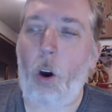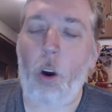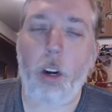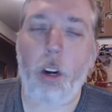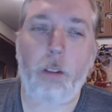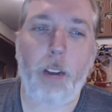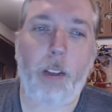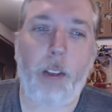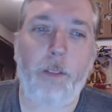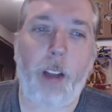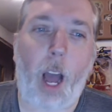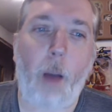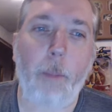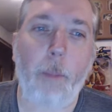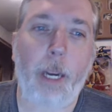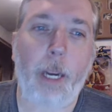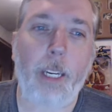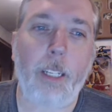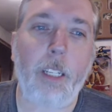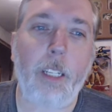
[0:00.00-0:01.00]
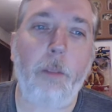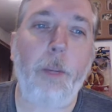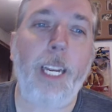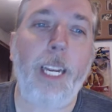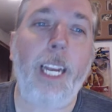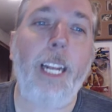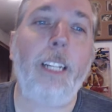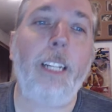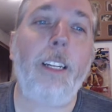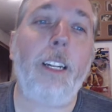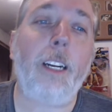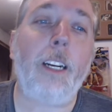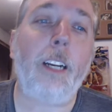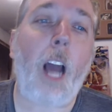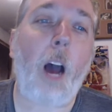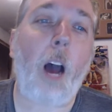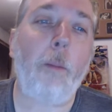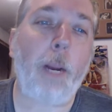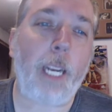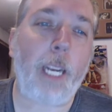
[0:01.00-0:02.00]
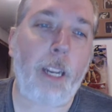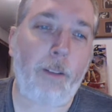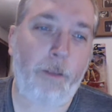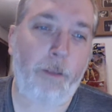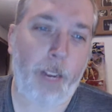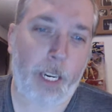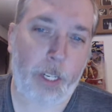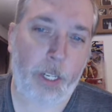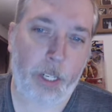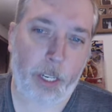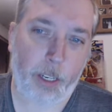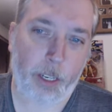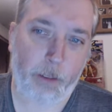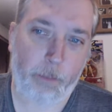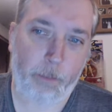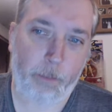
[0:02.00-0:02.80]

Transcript: autographed comic to some kids at a comic convention,